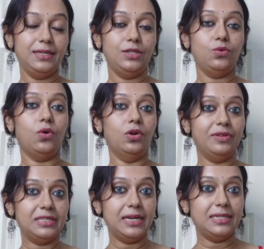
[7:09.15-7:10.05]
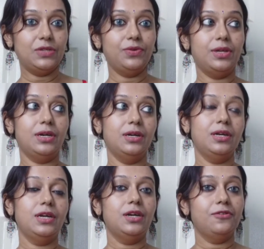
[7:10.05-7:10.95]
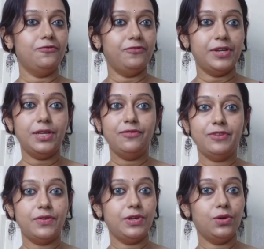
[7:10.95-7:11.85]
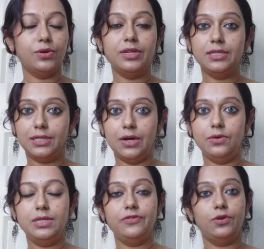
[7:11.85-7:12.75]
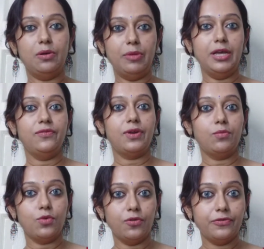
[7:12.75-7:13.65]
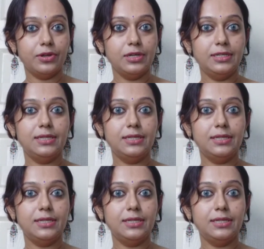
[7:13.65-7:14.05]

You always get it with a very, very good discount if you are buying from Grofers.